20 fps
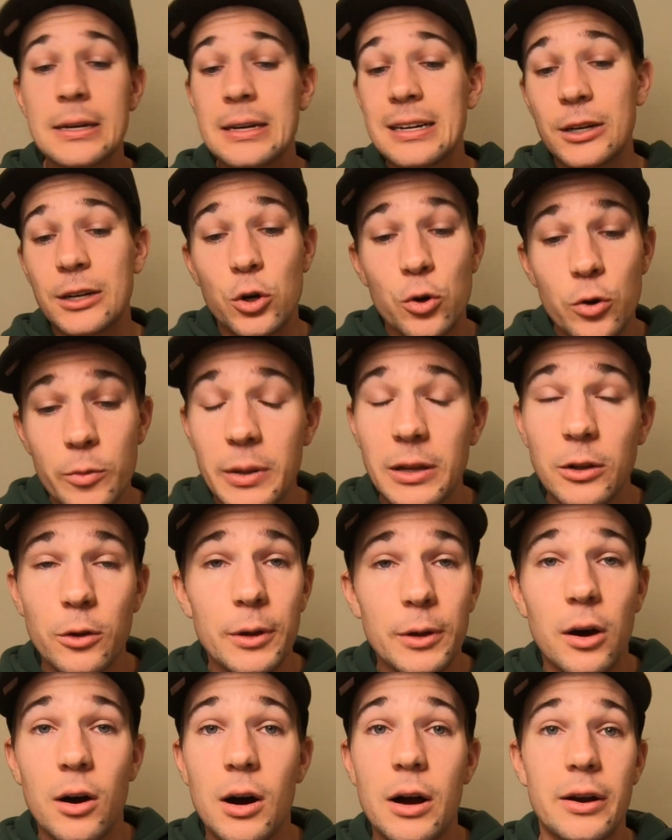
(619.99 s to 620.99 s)
Could be a little bit
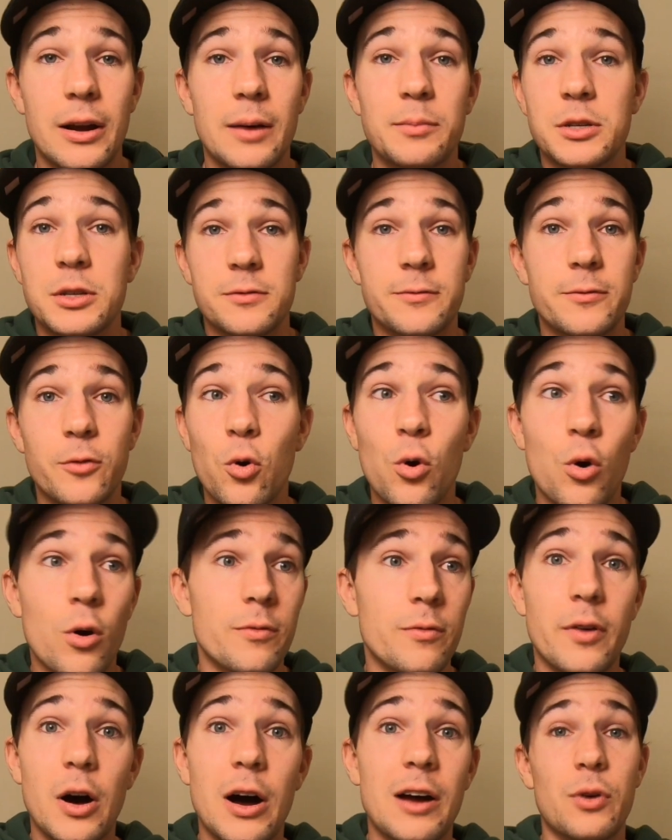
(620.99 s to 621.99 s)
higher, up to 4 or
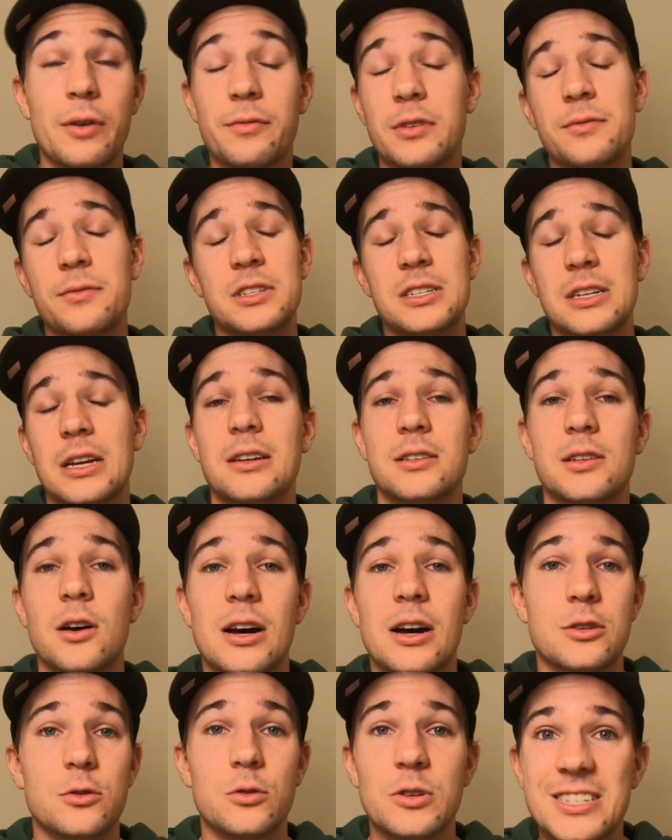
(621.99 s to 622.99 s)
5. I've even seen as
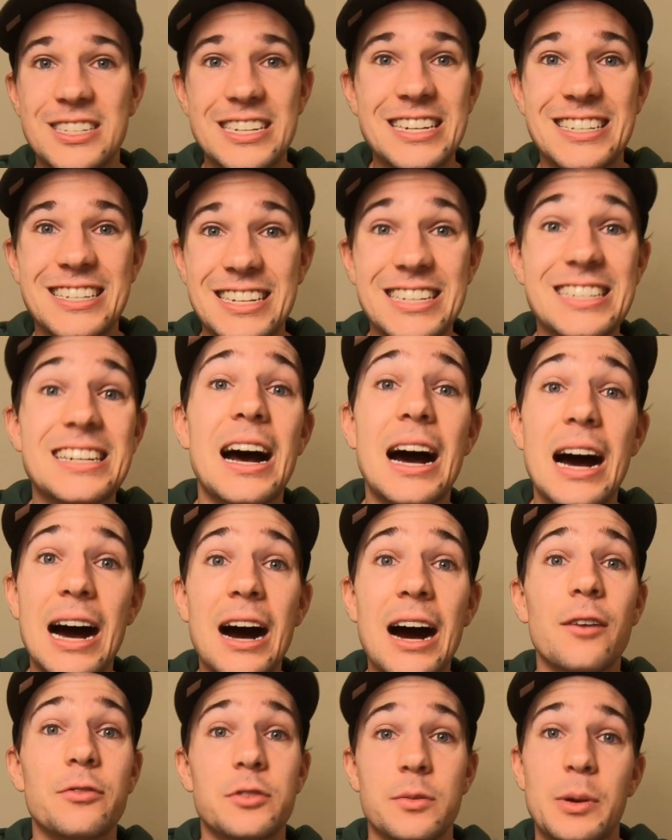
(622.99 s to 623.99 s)
high as sort of 6,
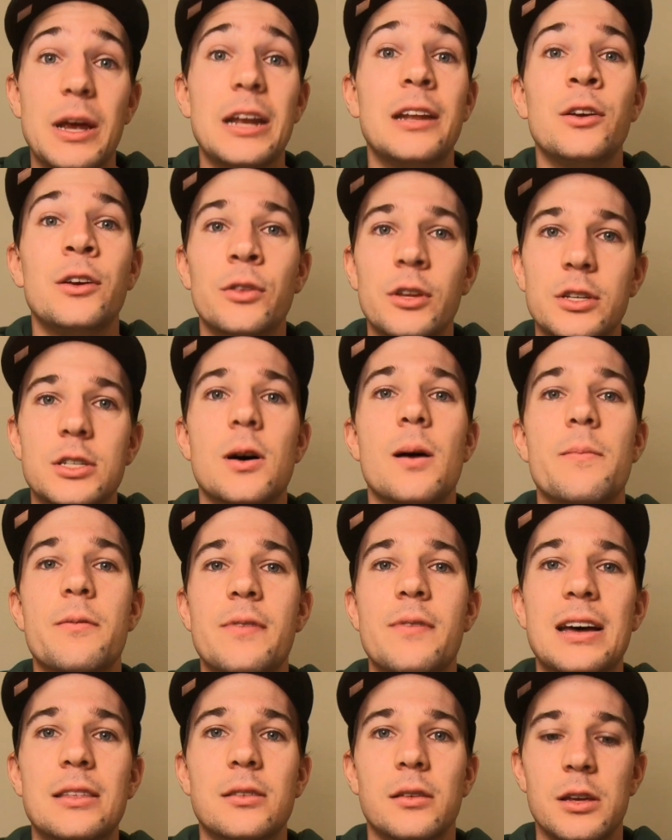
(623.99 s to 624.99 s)
6.5, depending on the type of
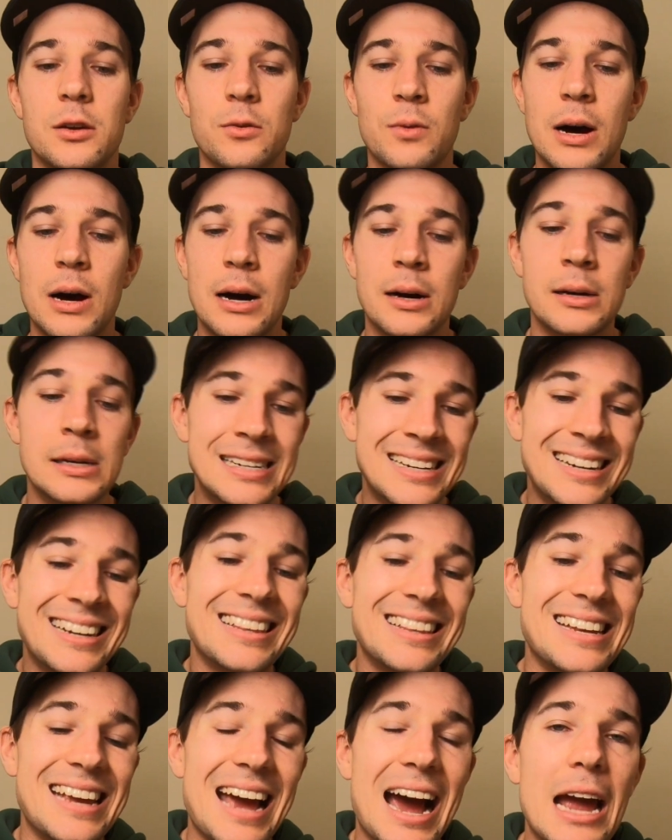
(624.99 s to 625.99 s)
athlete you are.
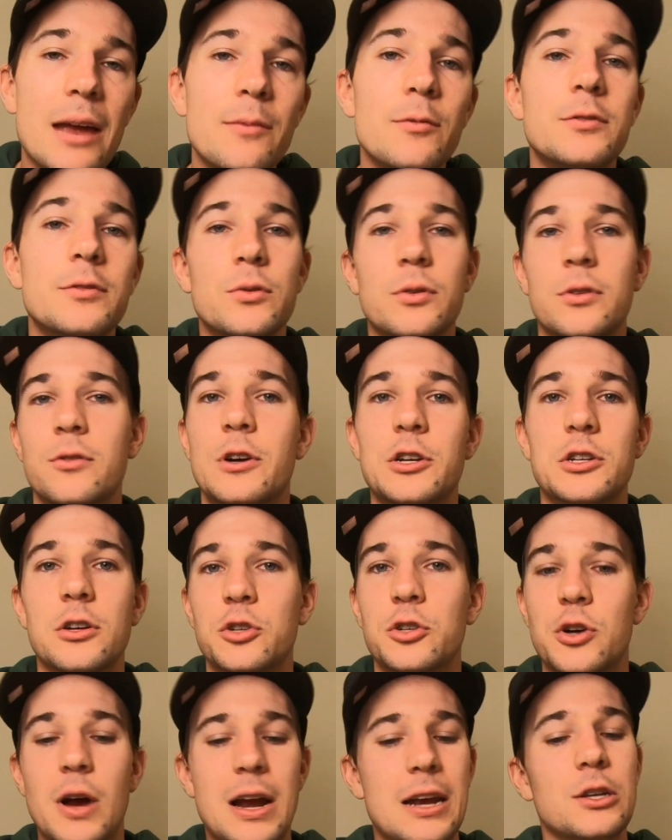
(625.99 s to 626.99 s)
The aim of doing threshold
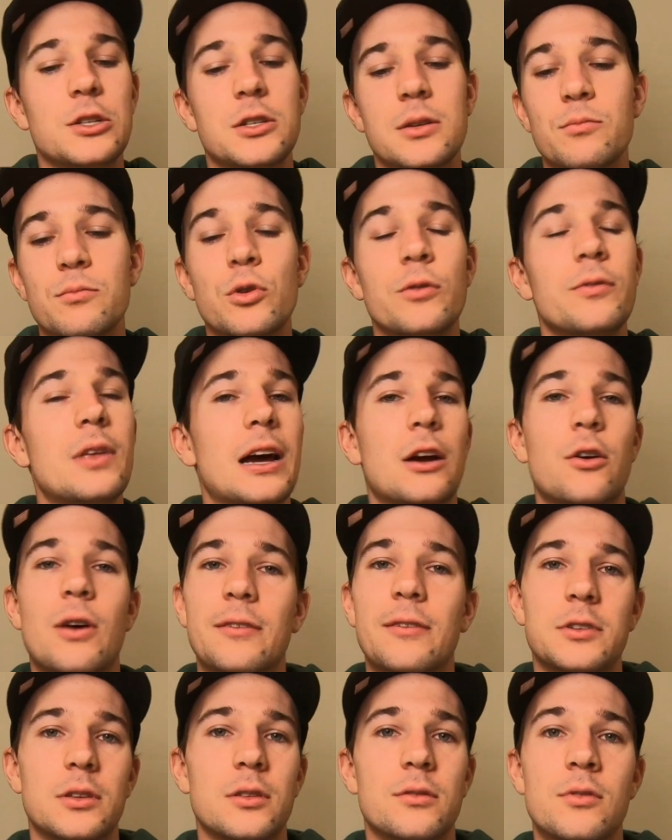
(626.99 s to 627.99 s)
training is to move that
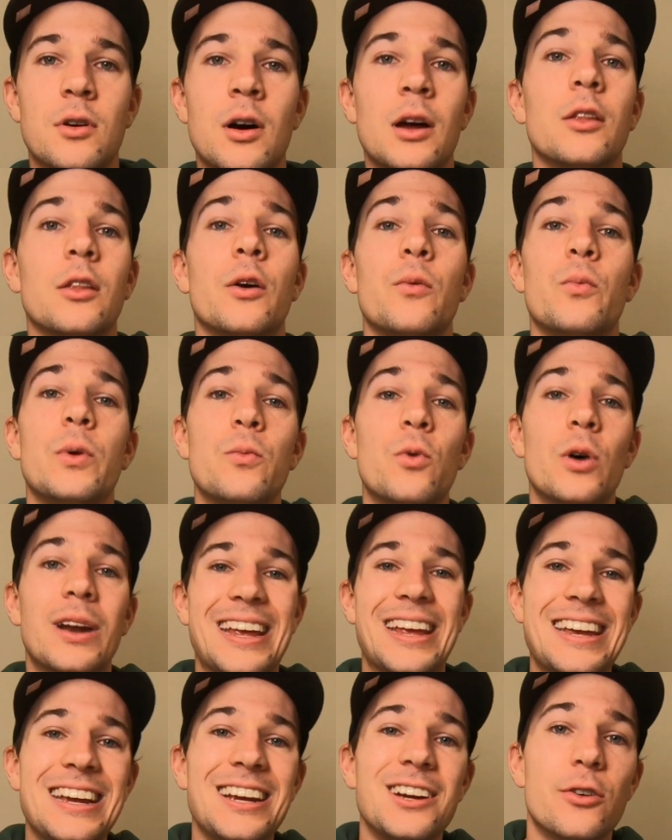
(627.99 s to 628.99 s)
graph to the right, though. We want
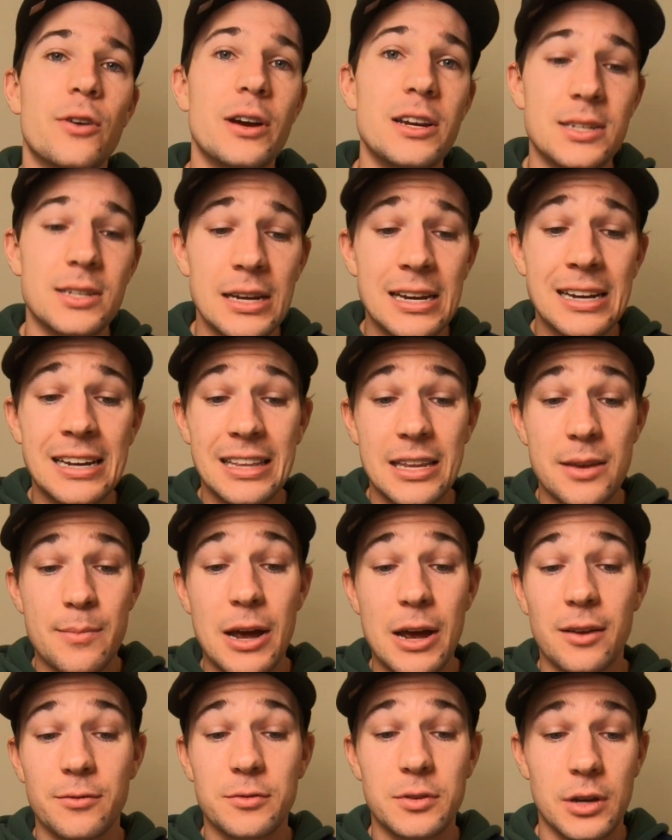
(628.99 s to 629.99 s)
to increase the
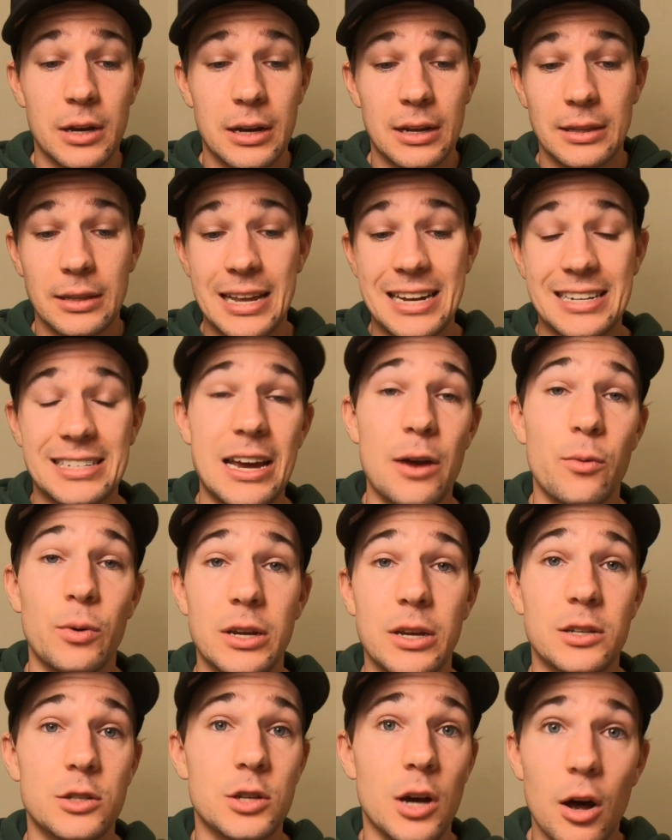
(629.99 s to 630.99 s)
amount of lactate we
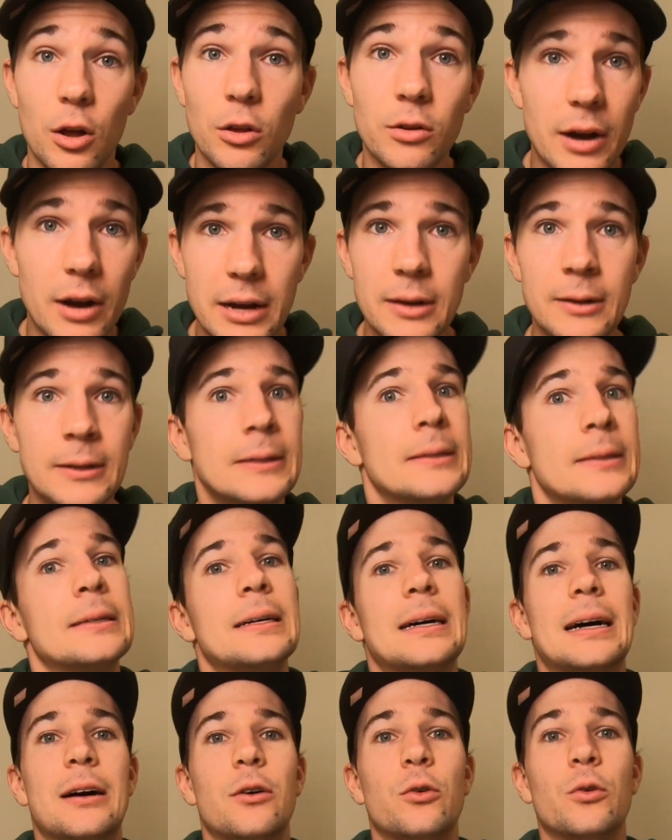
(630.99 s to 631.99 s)
can tolerate
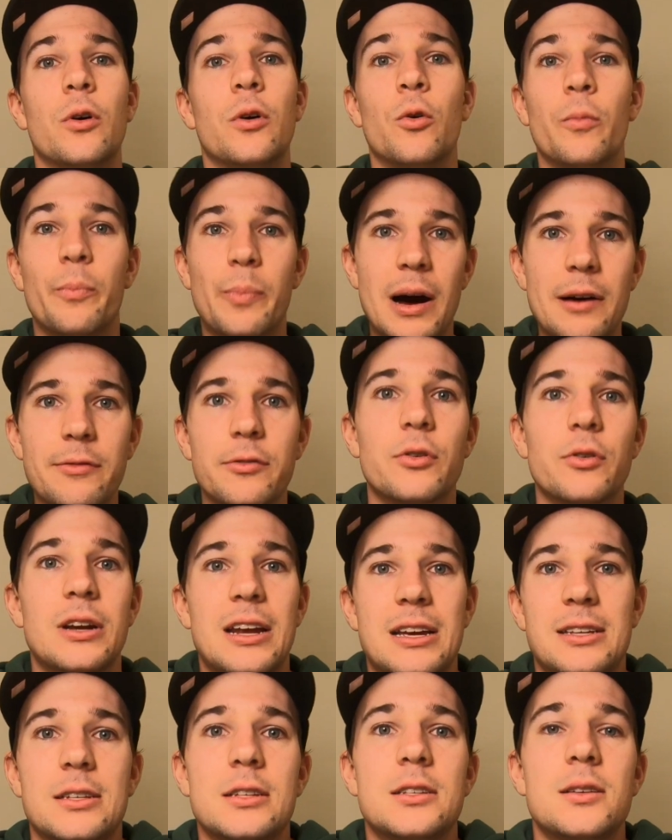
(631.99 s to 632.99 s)
or buffer in
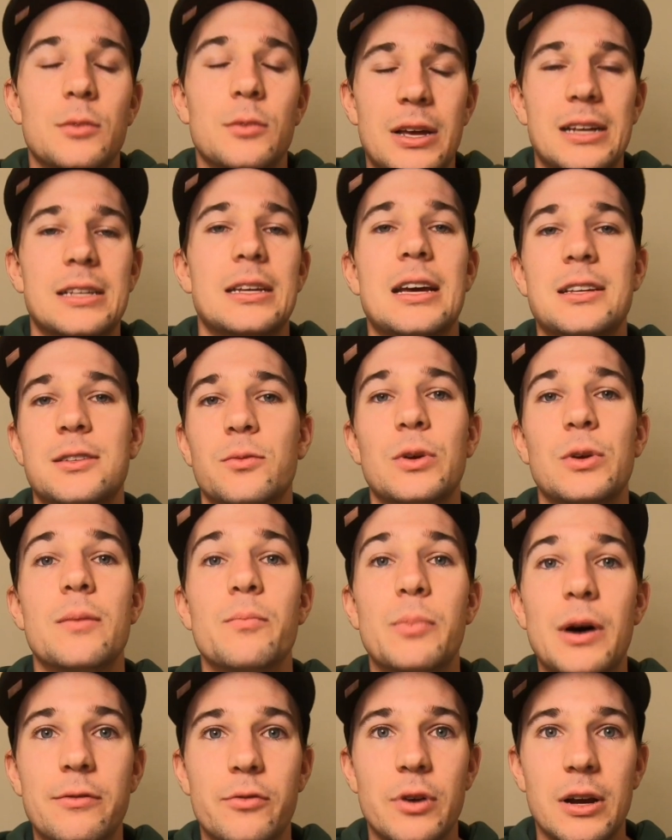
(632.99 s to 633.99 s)
our system, lactic acid we can
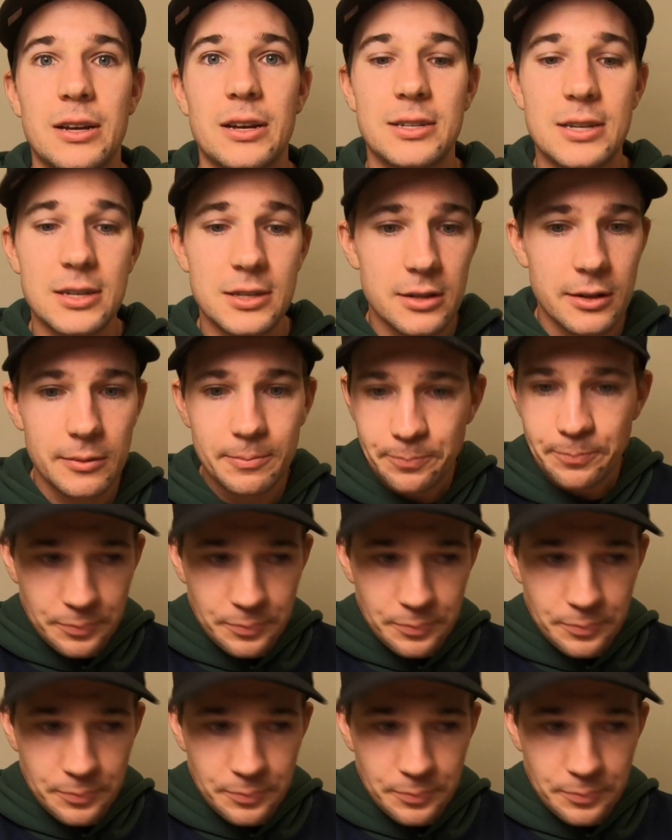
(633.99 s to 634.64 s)
buffer in our system,